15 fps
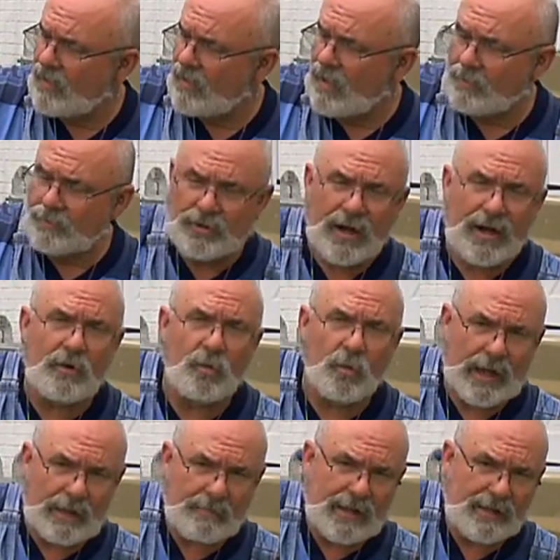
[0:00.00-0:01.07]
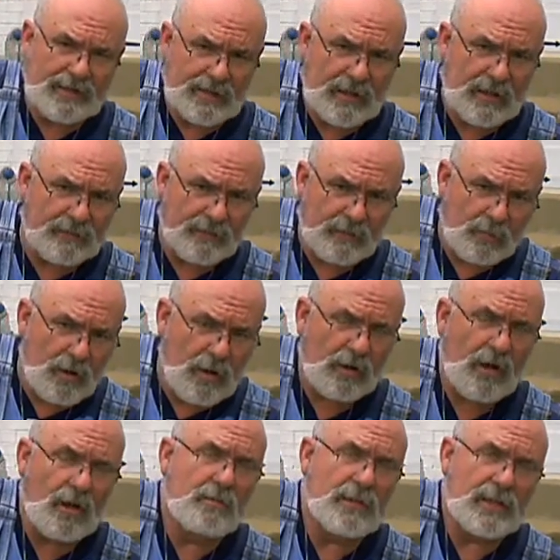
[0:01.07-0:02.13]
I'm trying to wean myself from
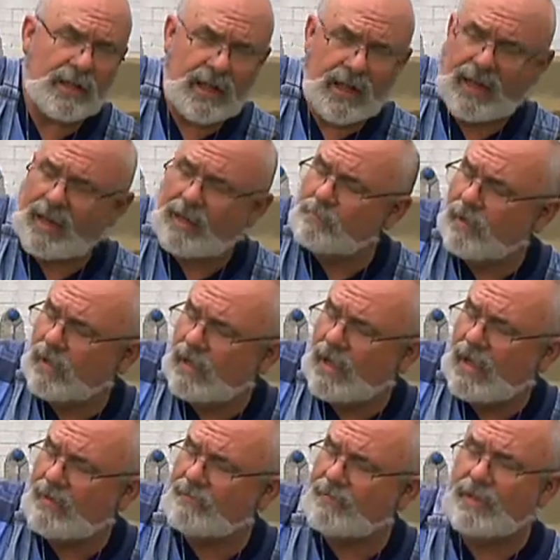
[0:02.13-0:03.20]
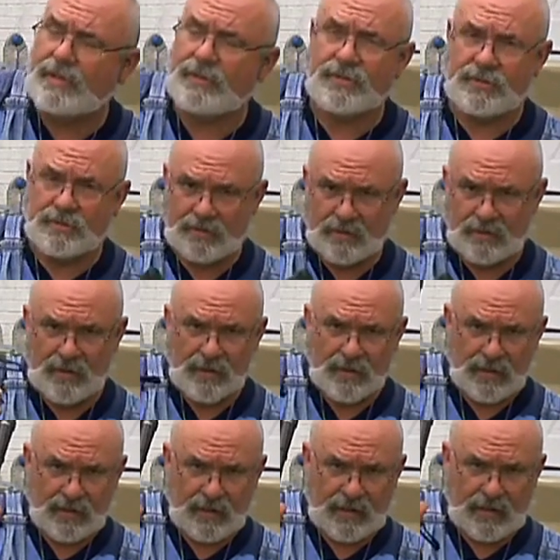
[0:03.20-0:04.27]
walking with a cane, but I have this
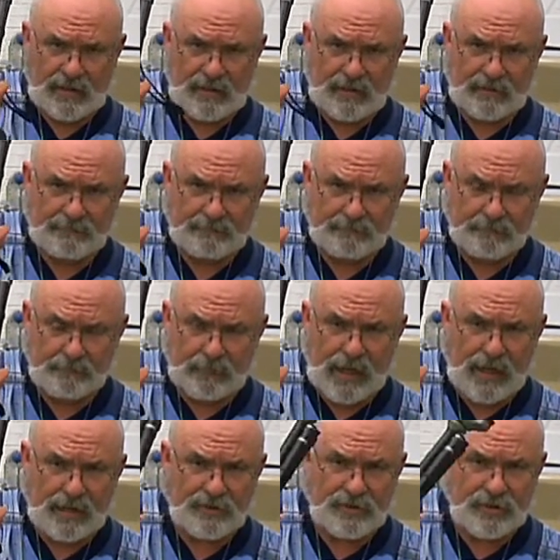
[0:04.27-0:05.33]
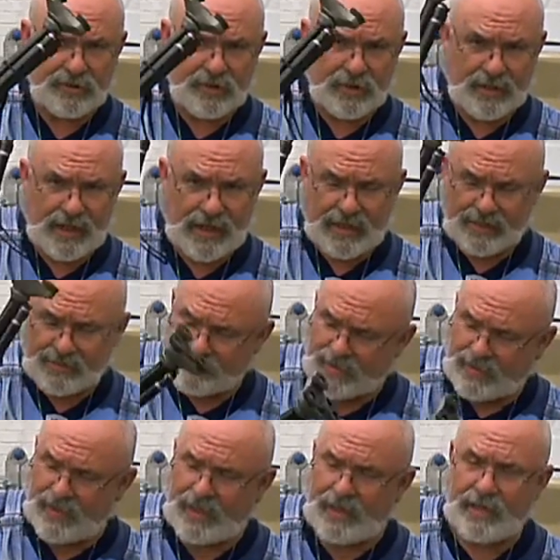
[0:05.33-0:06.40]
in the box just in case if
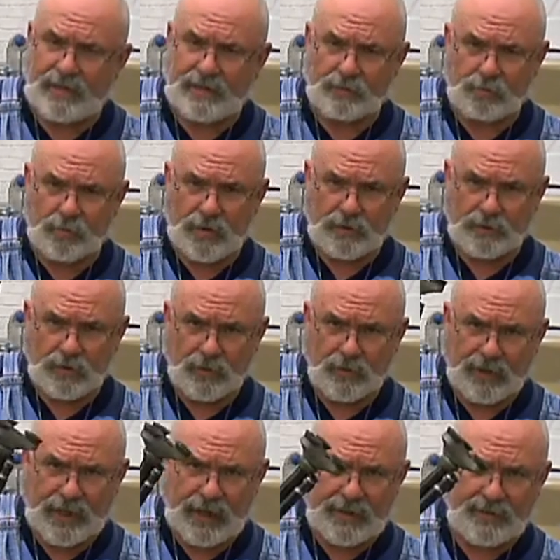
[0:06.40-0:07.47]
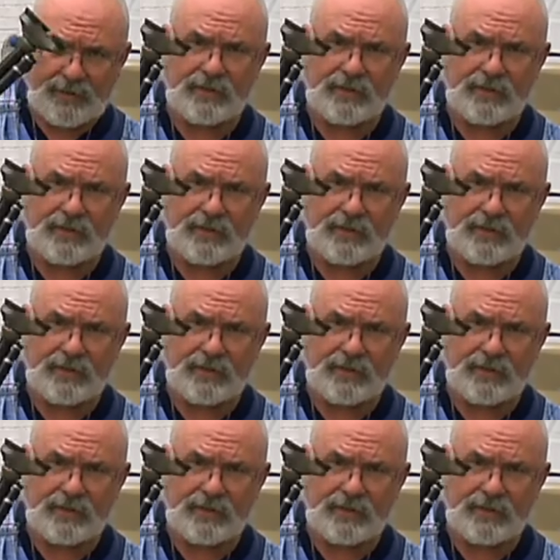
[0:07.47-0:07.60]
I need it. It's one of those Hurricanes.